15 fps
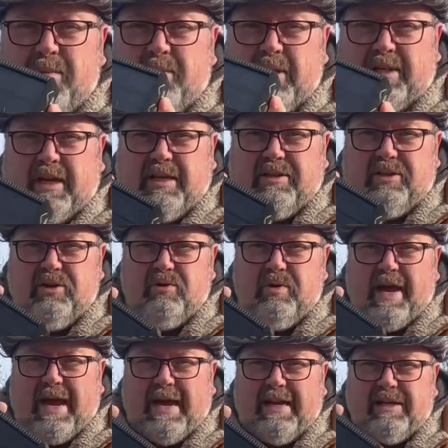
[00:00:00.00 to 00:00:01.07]
but they do
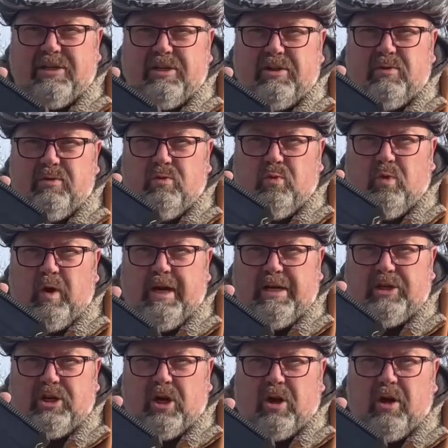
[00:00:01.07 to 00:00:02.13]
not
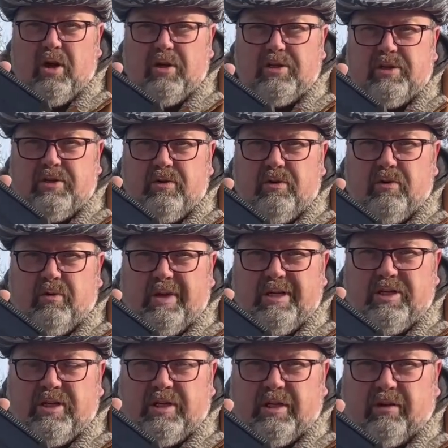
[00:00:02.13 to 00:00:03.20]
recharge through the
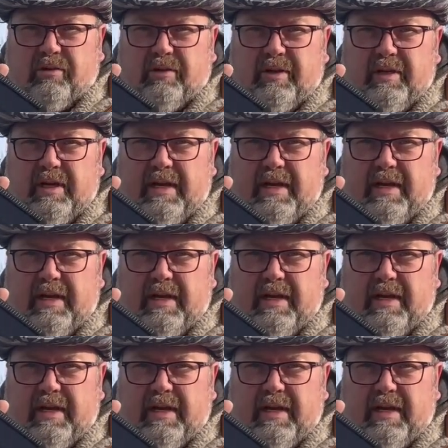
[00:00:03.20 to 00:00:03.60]
windshield.